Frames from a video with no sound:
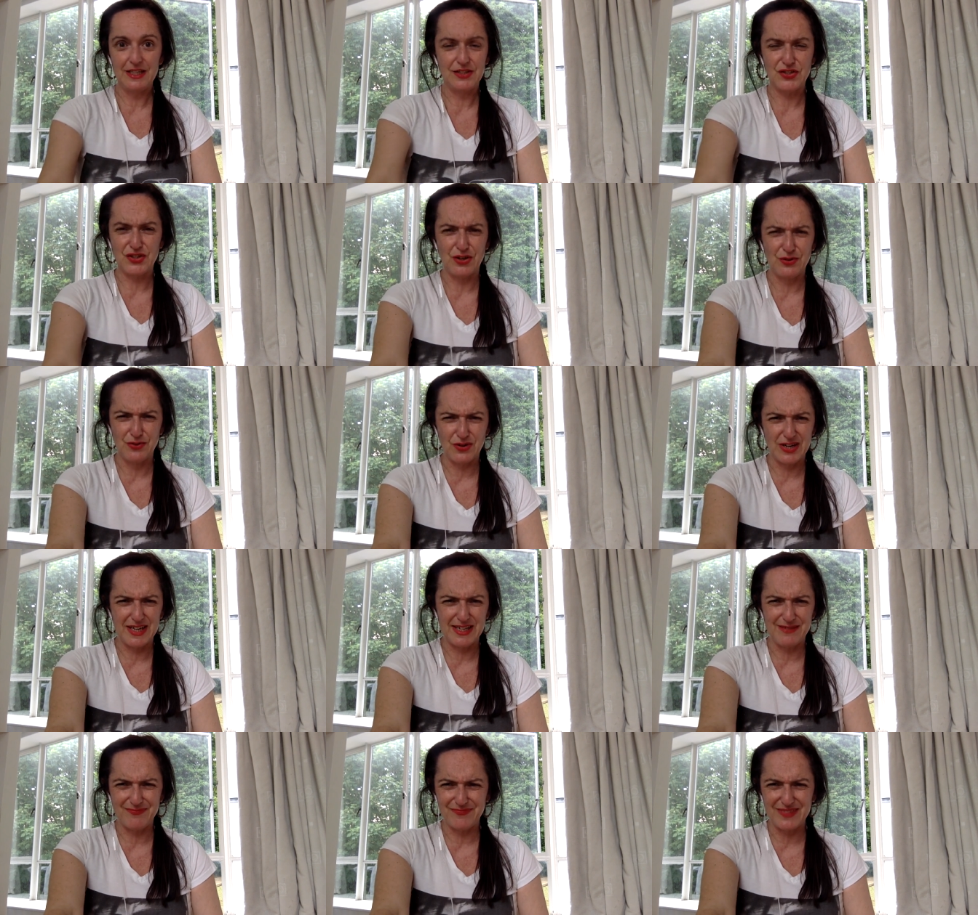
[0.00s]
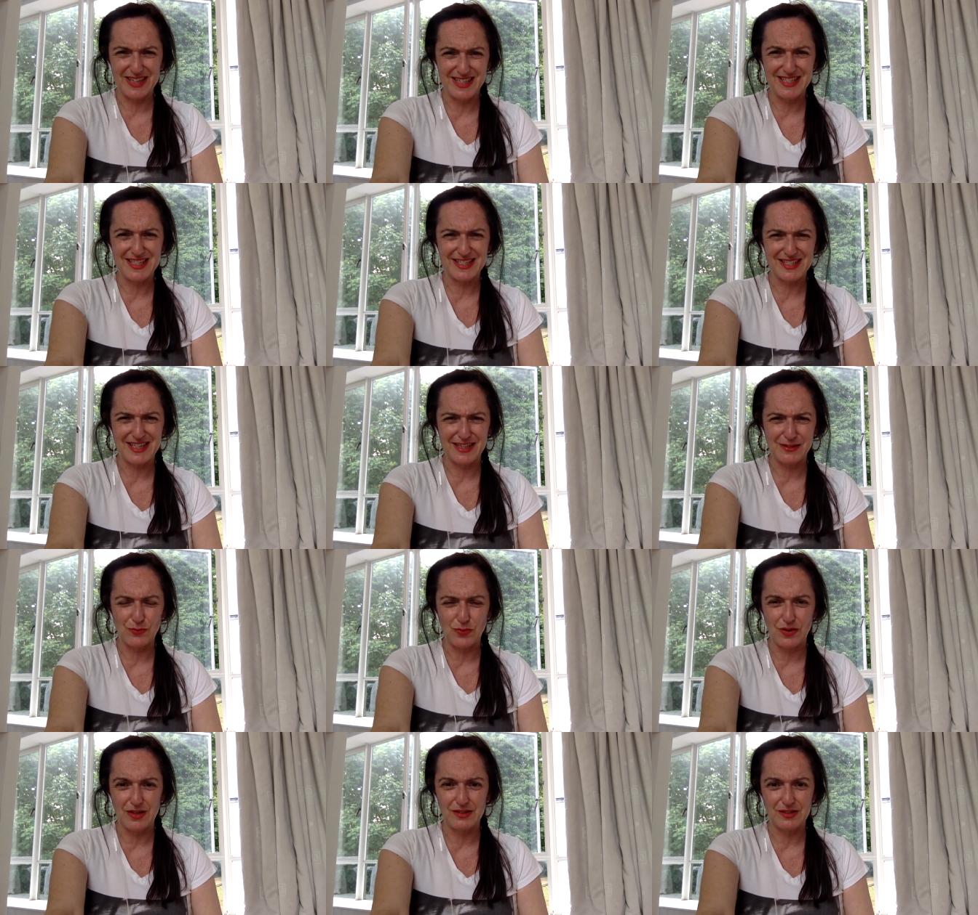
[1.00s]
he's so great. And he does take a
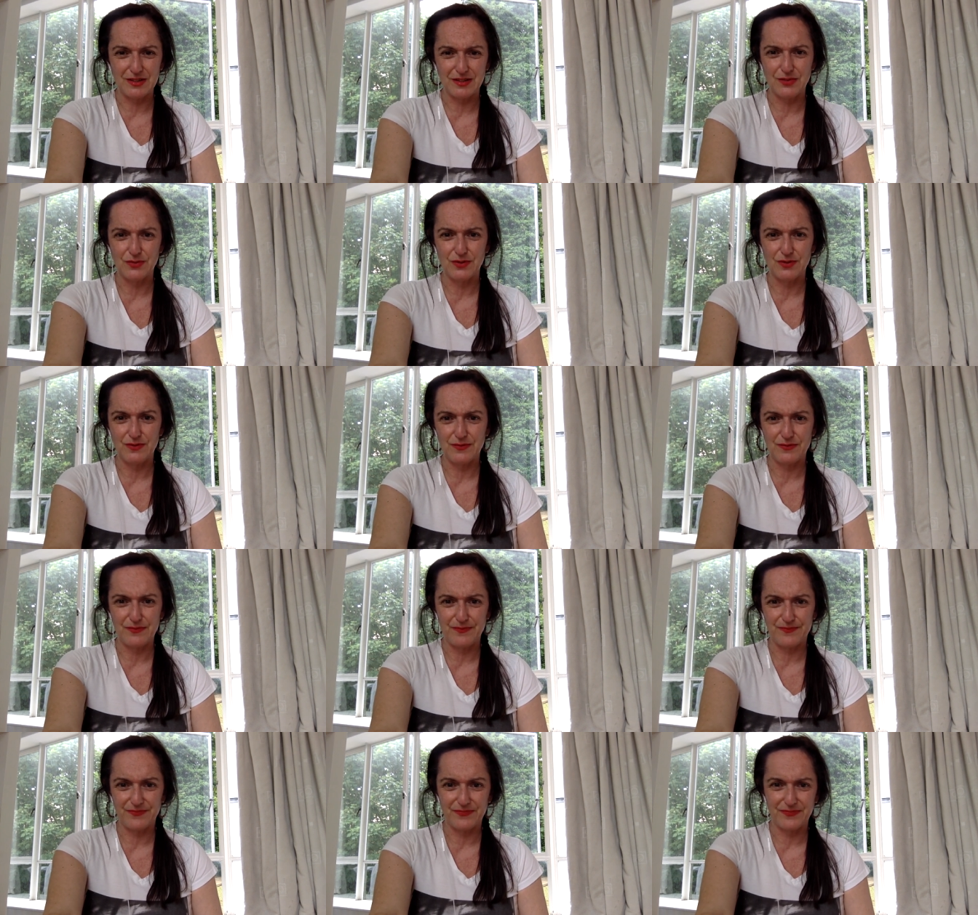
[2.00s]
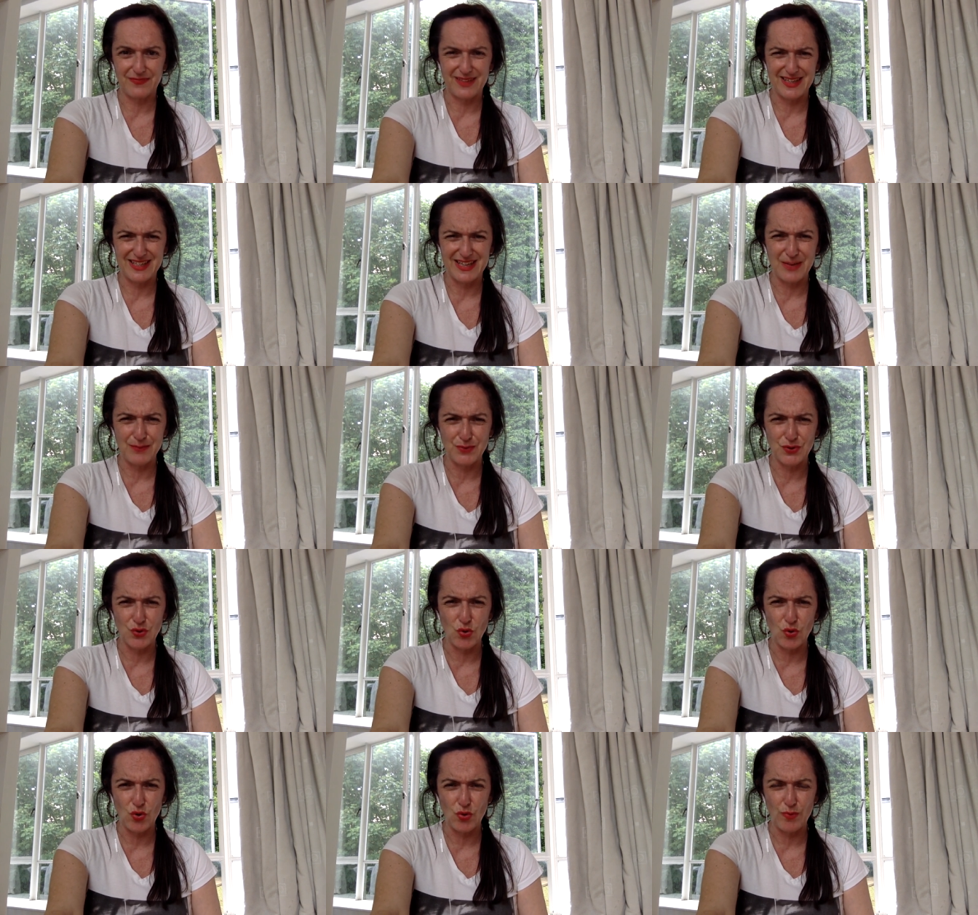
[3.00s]
while to sort of
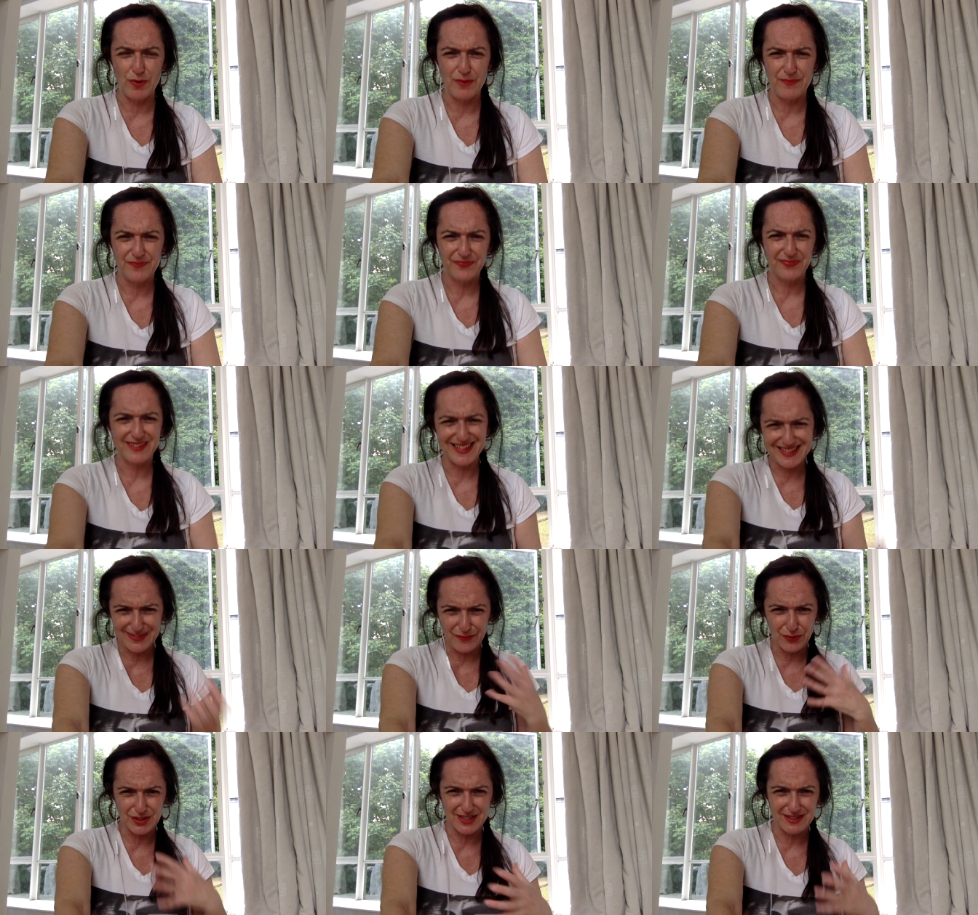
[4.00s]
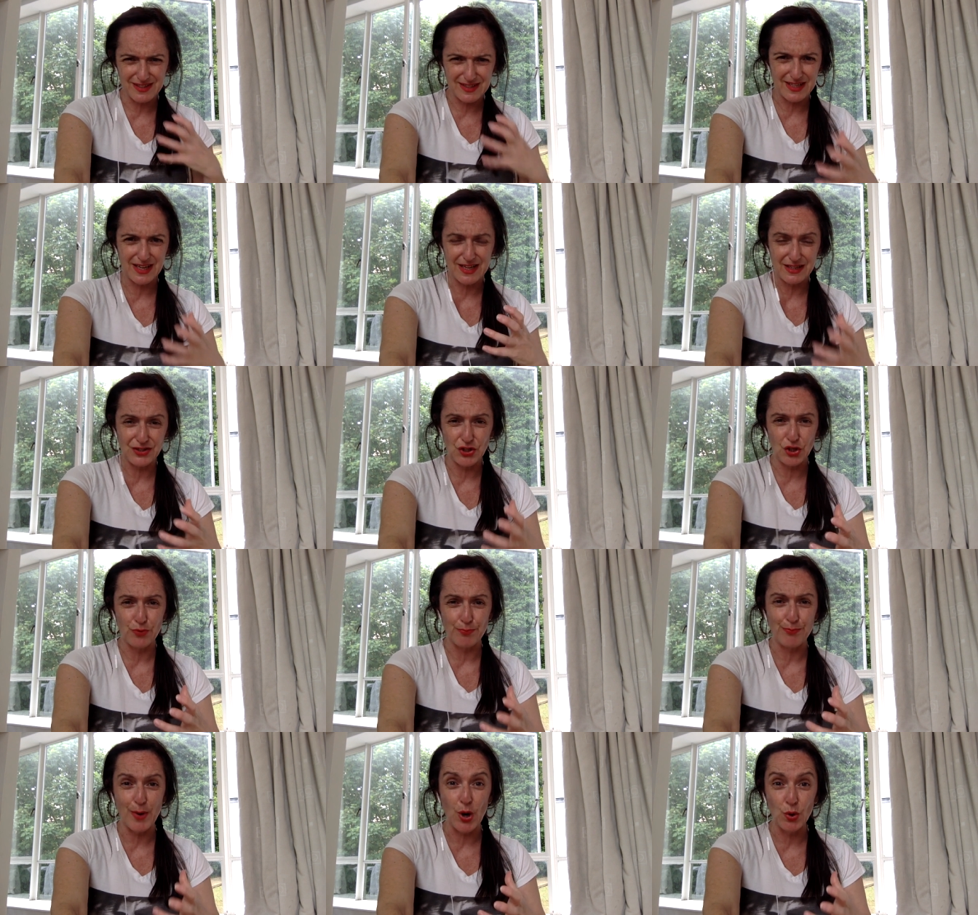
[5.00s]
absorb for it to sink into your
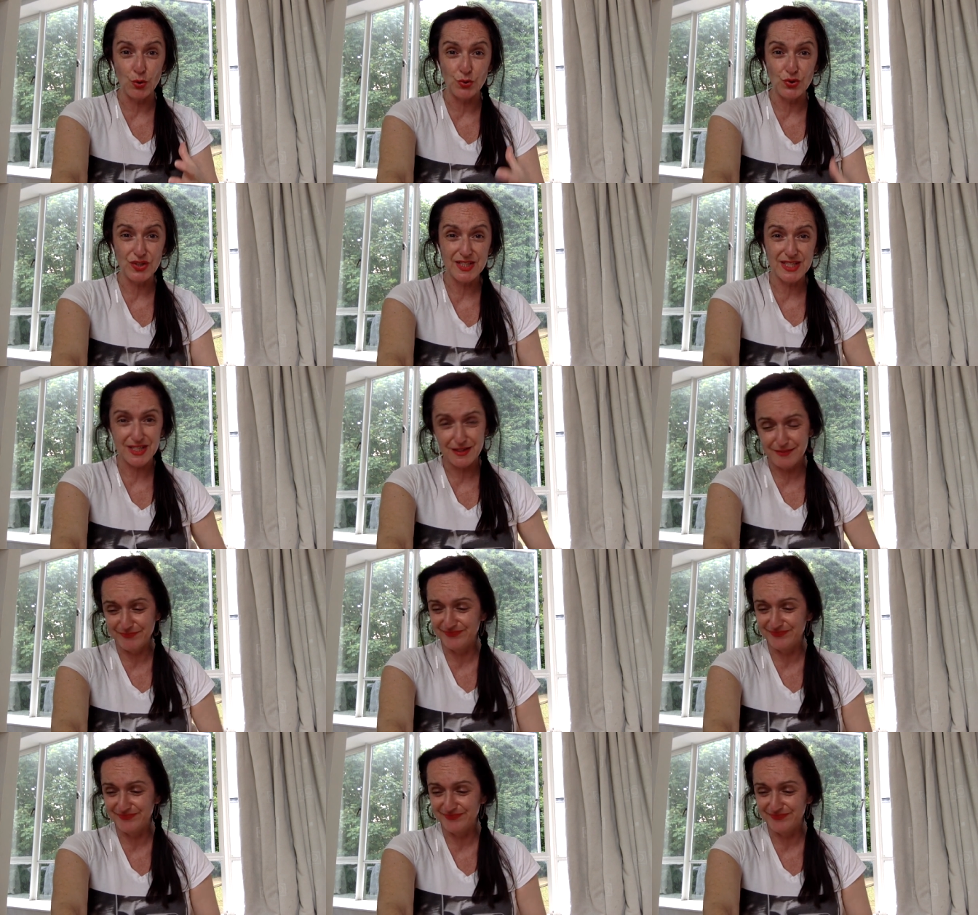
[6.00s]
bones.